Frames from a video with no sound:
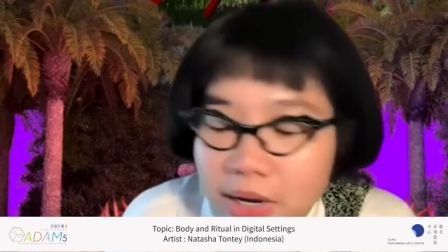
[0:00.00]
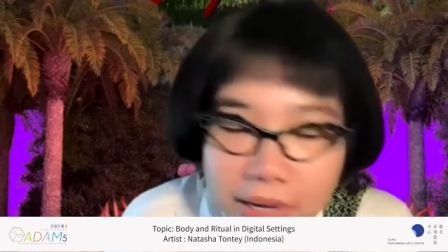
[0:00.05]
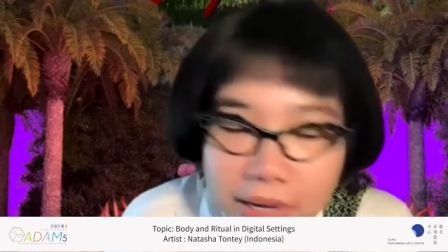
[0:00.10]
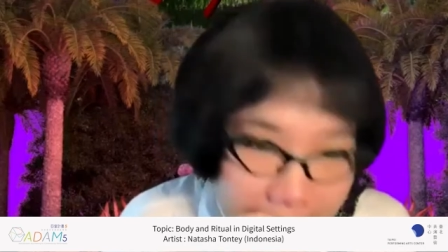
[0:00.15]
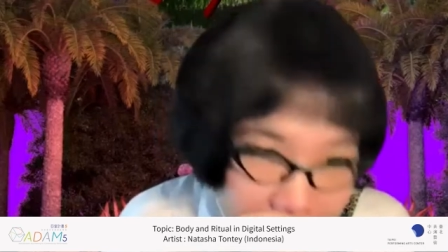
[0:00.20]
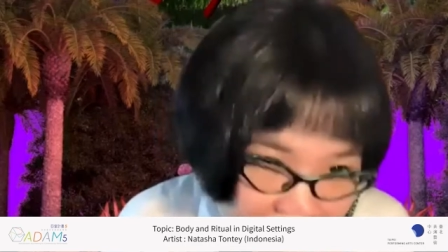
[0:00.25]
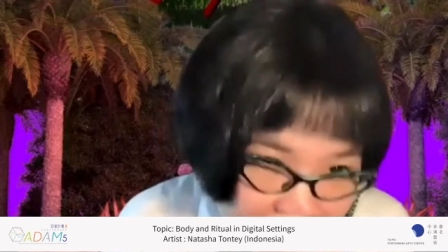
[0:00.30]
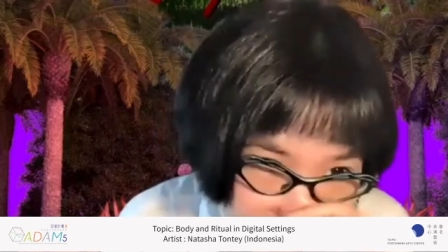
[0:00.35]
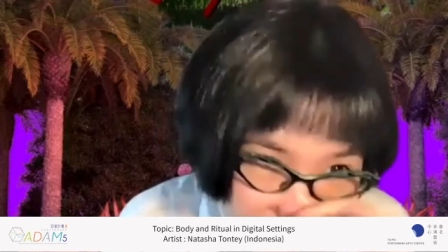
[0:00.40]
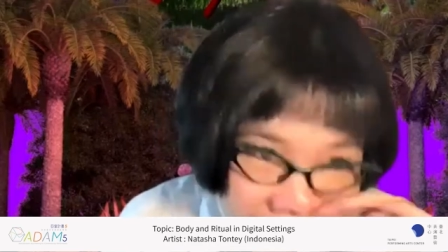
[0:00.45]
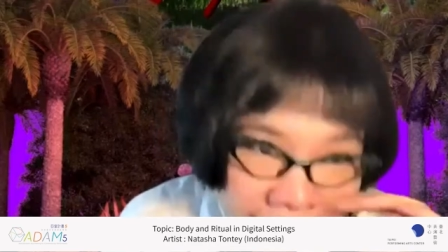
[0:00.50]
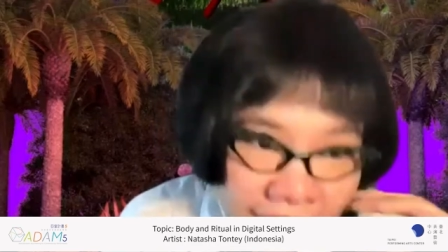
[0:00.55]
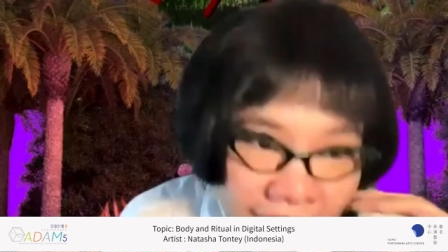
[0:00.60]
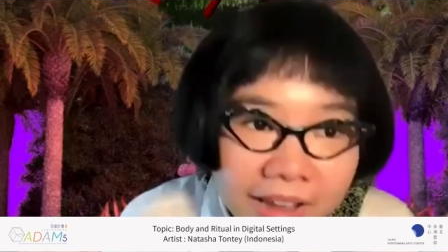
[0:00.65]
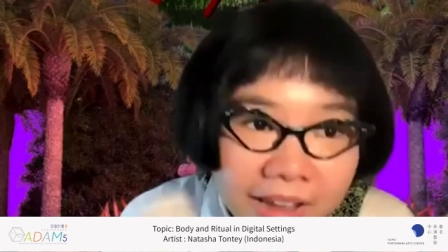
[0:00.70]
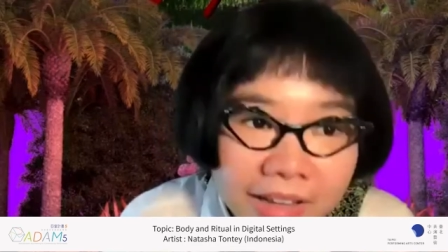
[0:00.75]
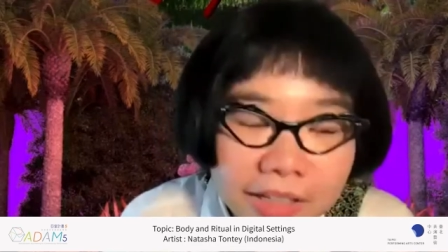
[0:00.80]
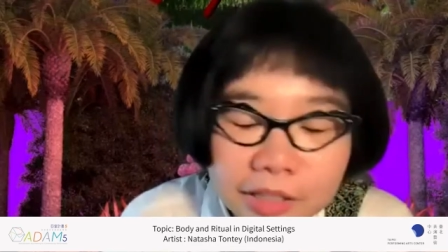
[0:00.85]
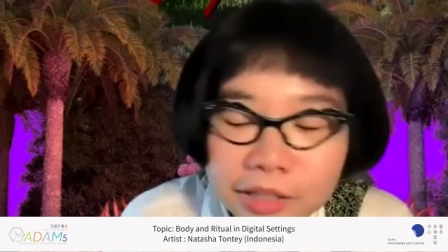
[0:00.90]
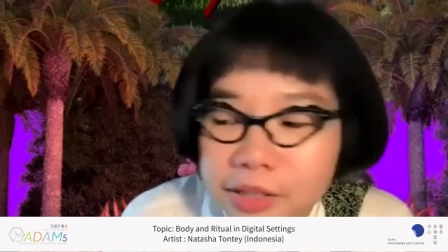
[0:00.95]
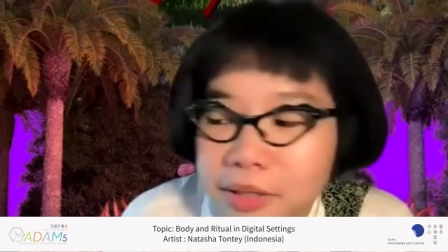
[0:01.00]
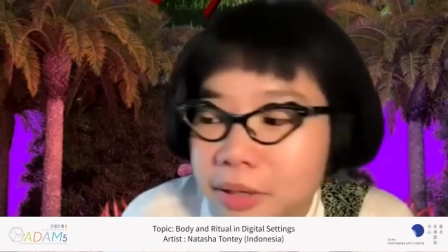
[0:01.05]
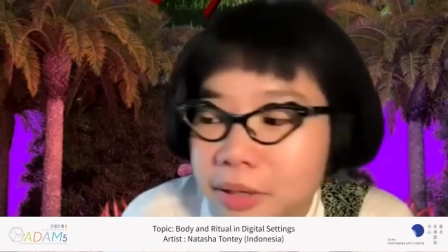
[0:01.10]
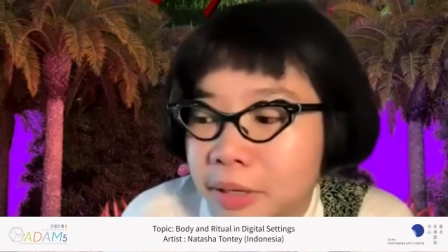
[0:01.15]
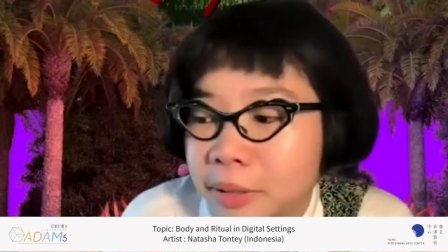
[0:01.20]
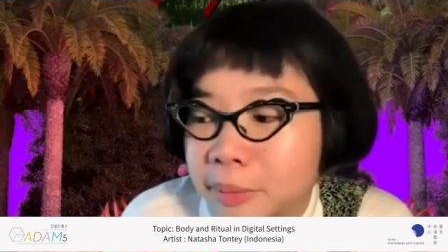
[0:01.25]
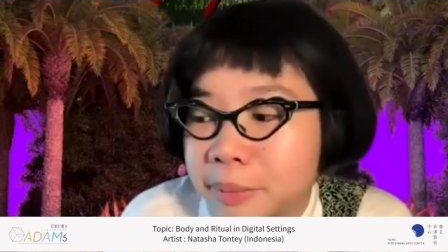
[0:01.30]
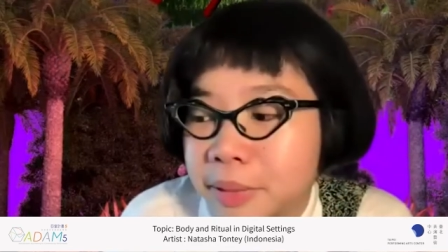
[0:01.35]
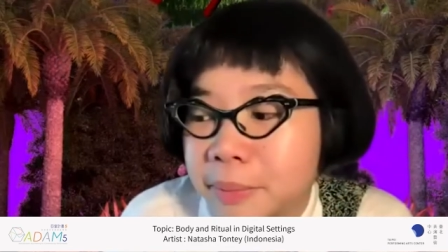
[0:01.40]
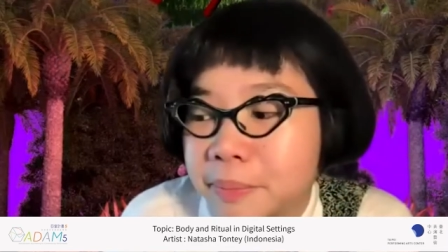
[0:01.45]
invite
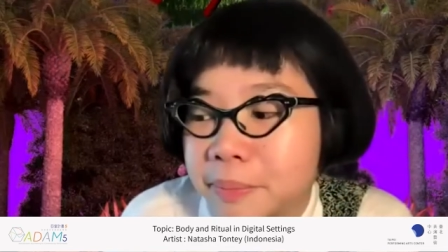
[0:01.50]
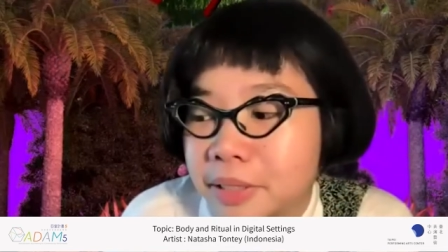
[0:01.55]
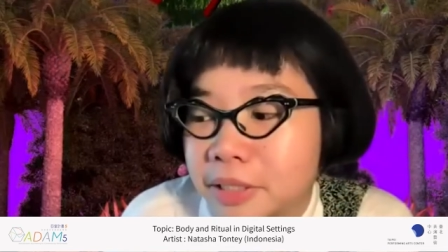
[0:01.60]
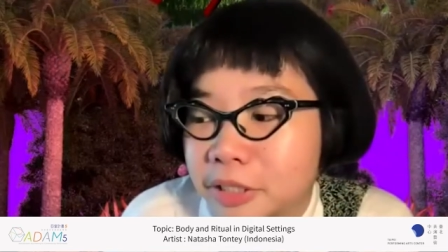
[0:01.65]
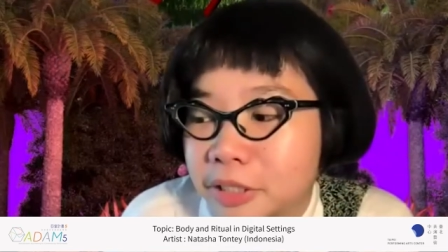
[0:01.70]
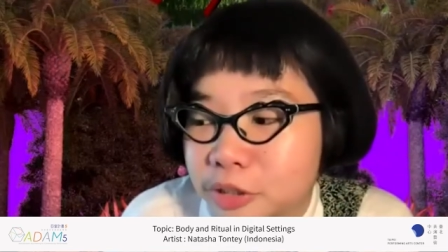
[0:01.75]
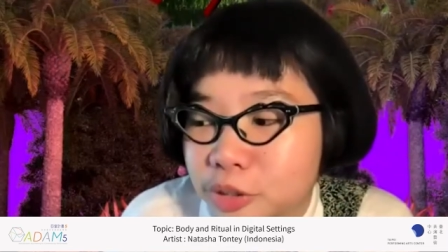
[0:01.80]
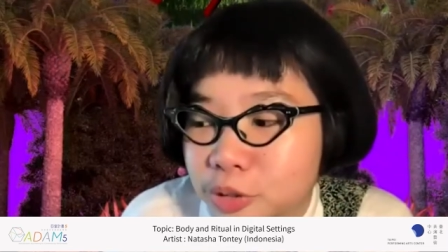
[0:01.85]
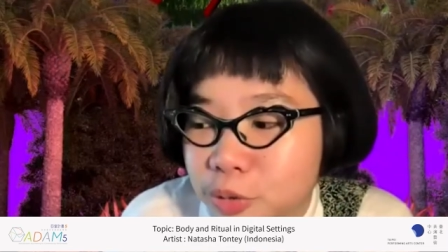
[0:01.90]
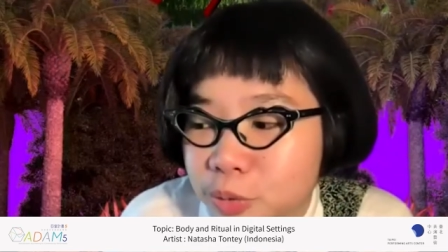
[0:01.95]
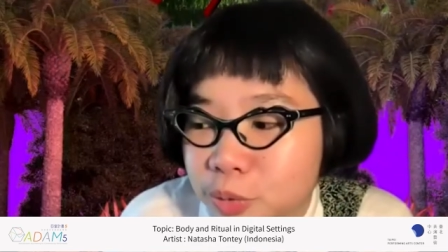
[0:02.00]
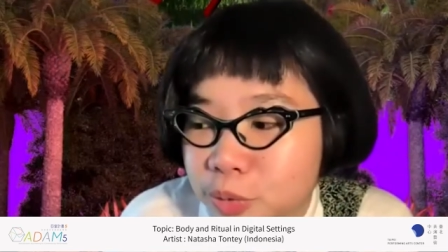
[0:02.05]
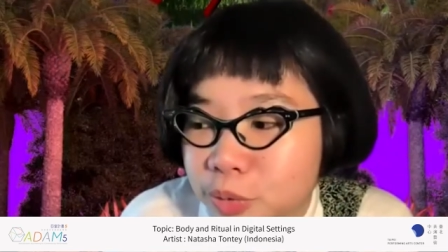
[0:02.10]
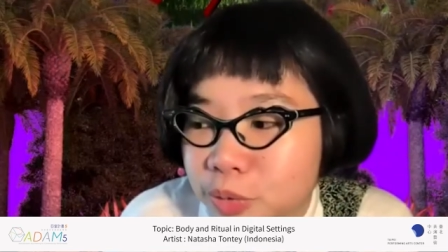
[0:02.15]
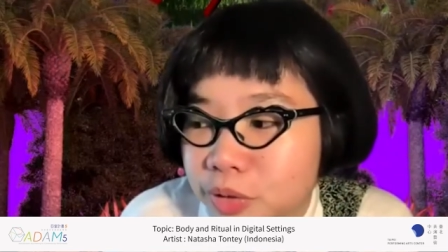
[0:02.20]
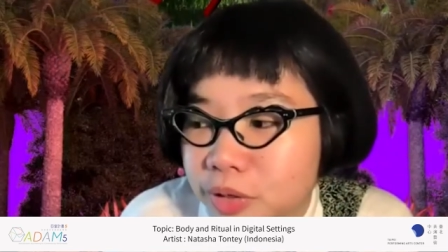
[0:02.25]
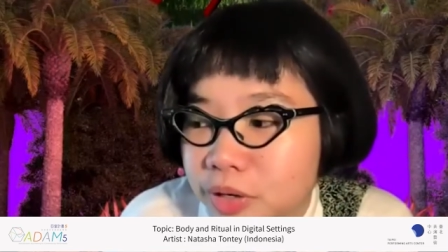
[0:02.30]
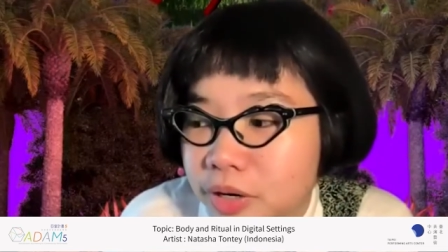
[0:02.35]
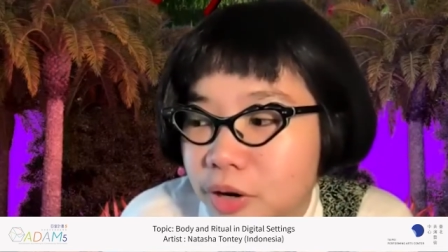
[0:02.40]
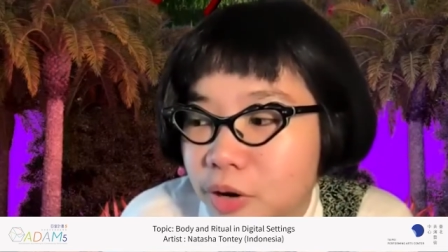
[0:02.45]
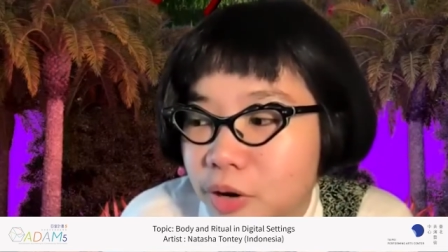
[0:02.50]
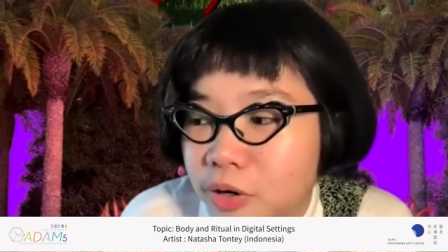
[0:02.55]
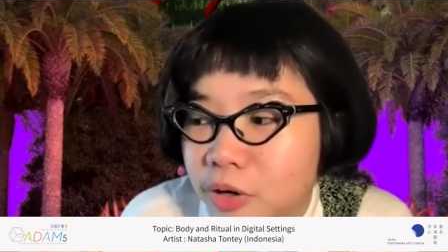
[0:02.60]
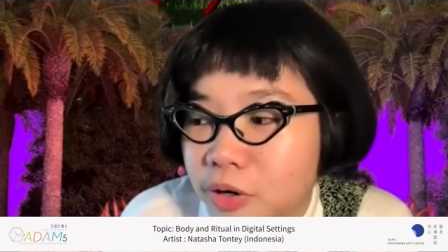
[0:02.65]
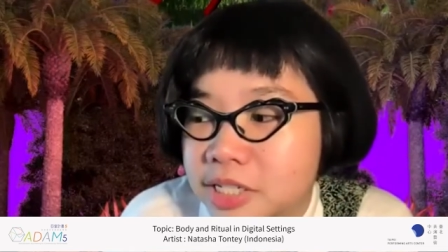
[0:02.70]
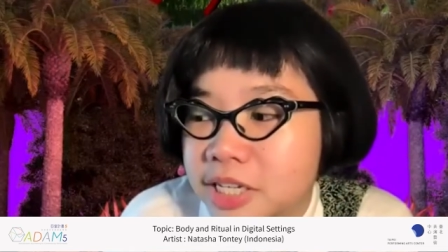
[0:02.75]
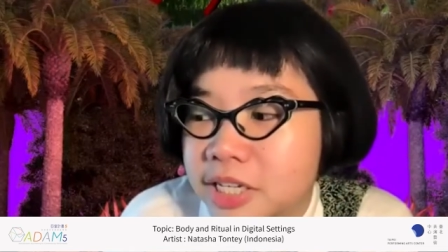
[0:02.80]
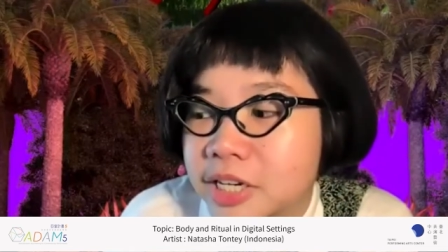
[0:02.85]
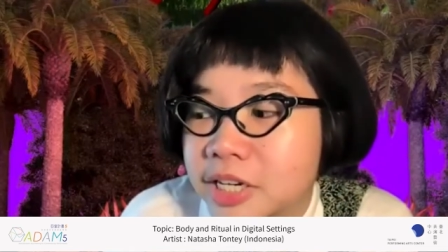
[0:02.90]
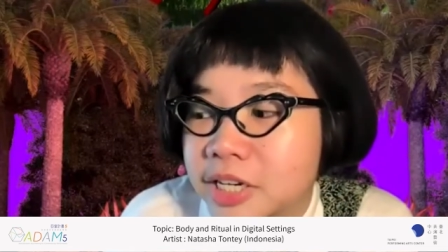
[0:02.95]
people to
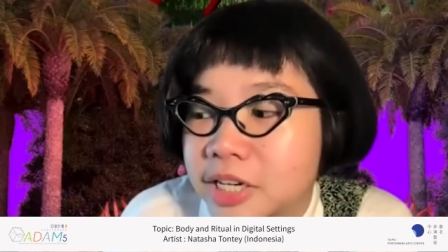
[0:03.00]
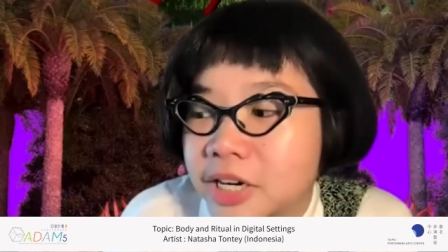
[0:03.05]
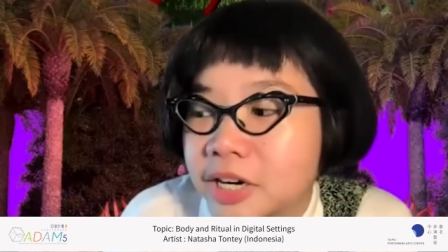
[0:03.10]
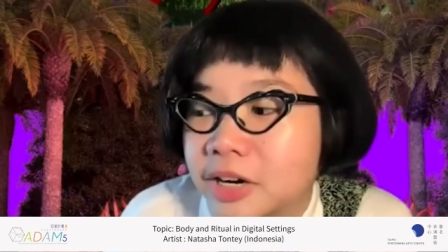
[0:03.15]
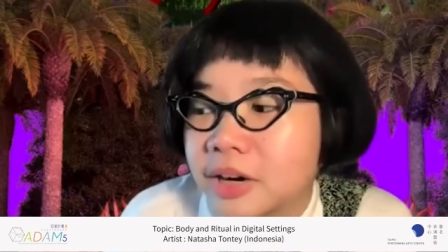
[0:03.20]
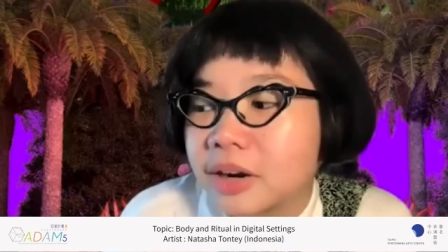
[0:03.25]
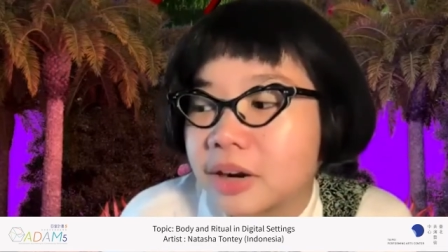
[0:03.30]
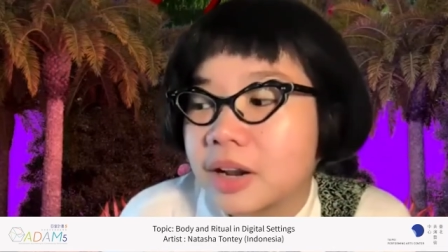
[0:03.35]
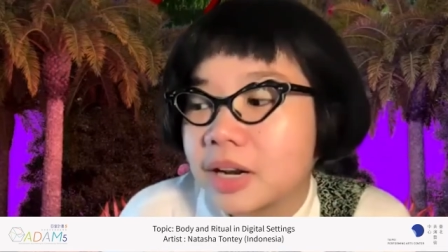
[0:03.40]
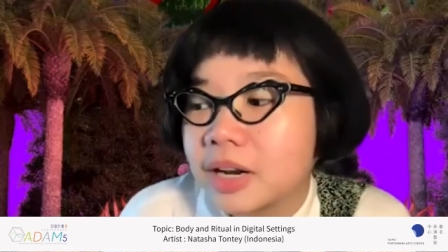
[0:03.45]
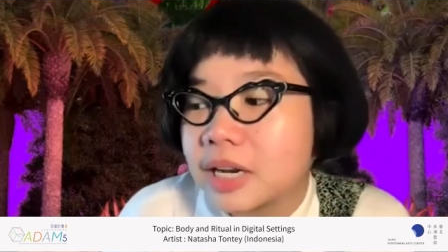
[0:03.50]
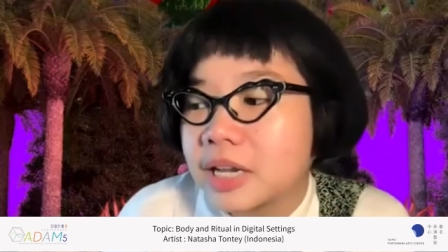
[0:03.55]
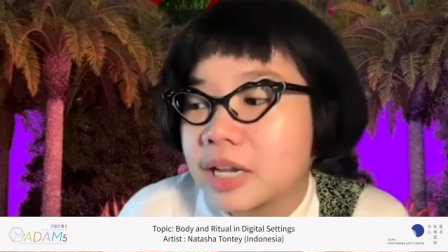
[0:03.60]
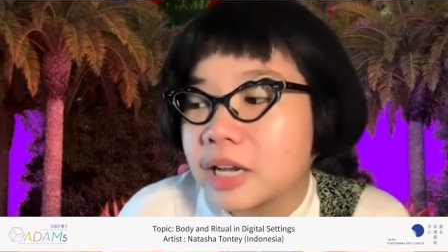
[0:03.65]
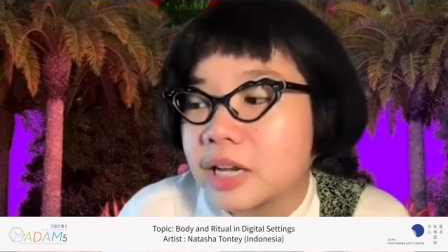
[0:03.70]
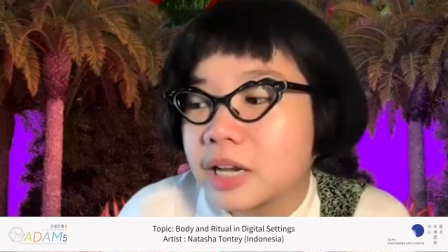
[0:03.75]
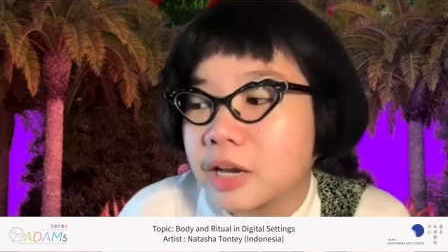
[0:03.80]
consider the